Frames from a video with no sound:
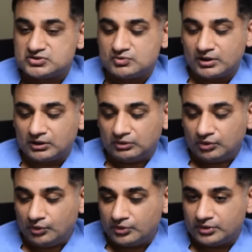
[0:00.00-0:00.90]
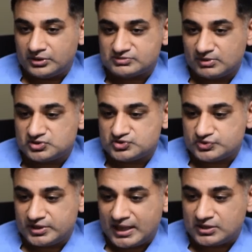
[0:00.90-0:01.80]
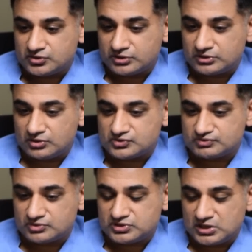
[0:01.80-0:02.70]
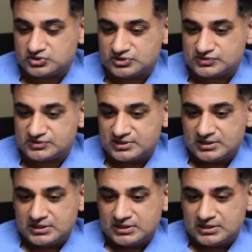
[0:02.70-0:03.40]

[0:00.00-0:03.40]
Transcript: and you want to learn as much as you can during those rotations.